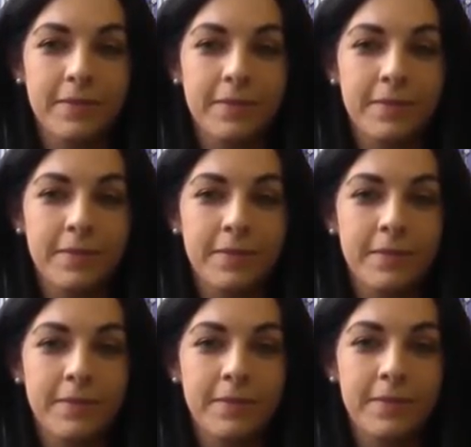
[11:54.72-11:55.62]

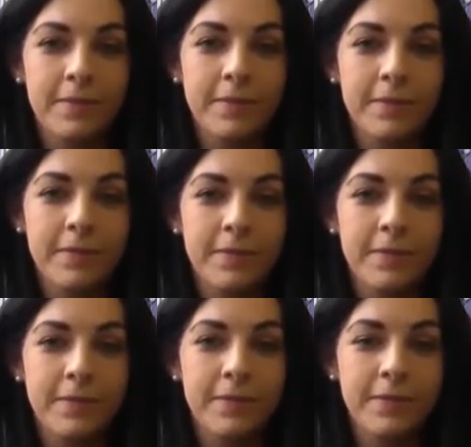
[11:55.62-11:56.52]

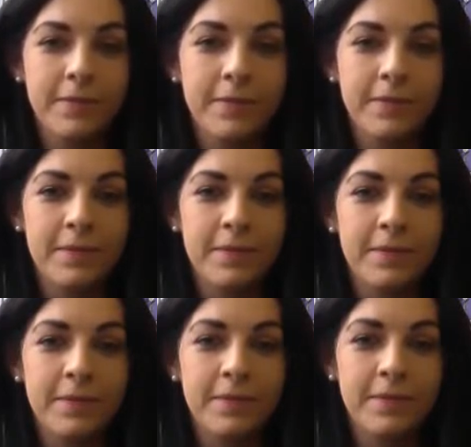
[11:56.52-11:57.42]

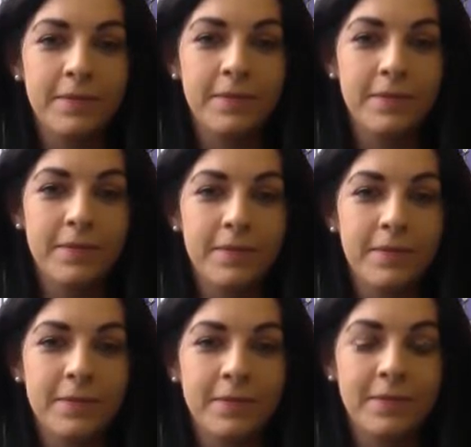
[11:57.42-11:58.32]

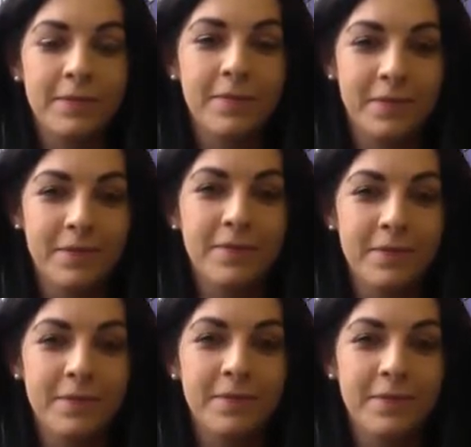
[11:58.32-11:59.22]

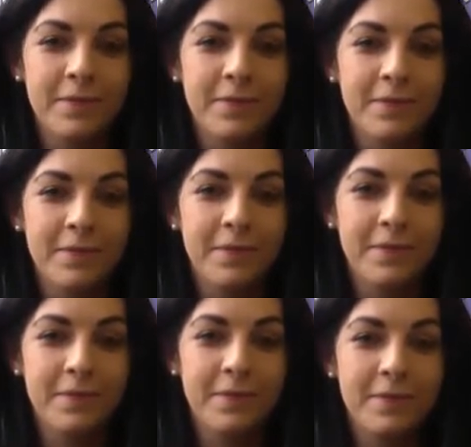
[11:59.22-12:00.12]

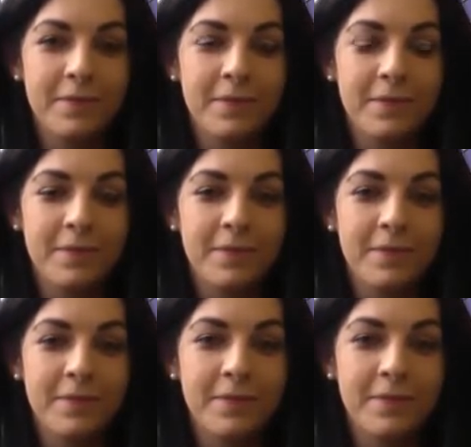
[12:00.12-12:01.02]

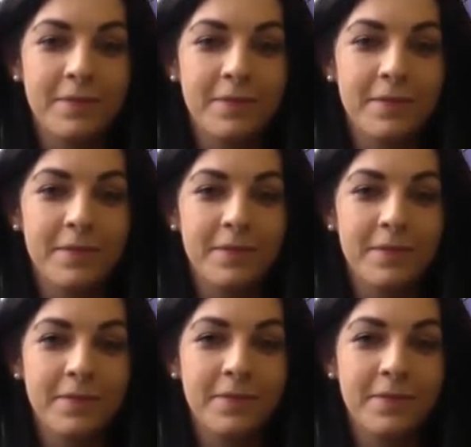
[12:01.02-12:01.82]
(not speaking)